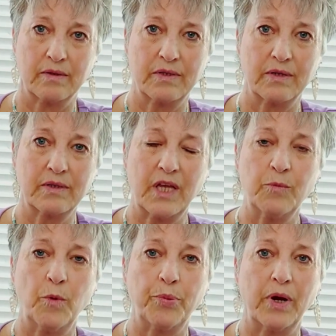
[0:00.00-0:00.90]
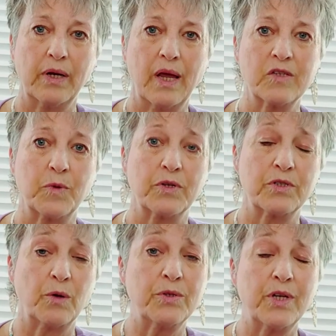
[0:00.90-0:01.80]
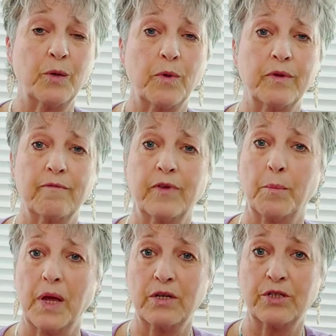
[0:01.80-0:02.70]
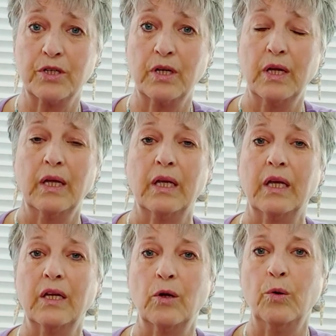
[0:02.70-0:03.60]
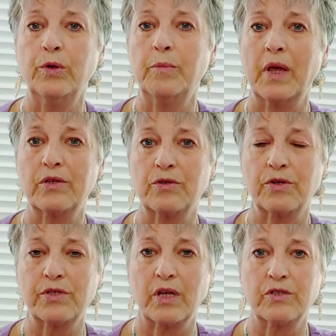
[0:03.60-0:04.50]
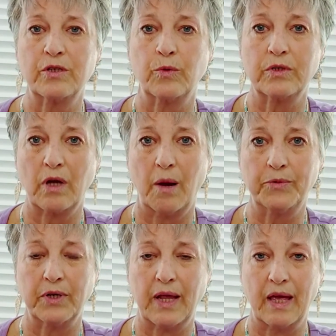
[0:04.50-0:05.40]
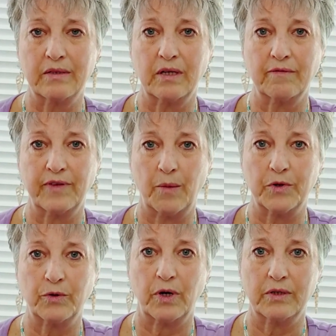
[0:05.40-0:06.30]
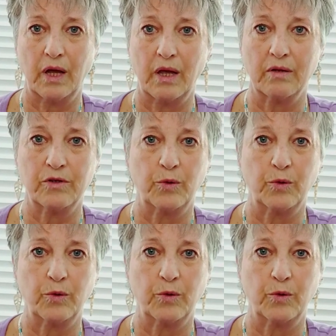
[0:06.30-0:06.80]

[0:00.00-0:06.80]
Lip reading: Since chemo brain has been associated with inflammation, it only makes good sense to adopt an anti-inflammatory diet.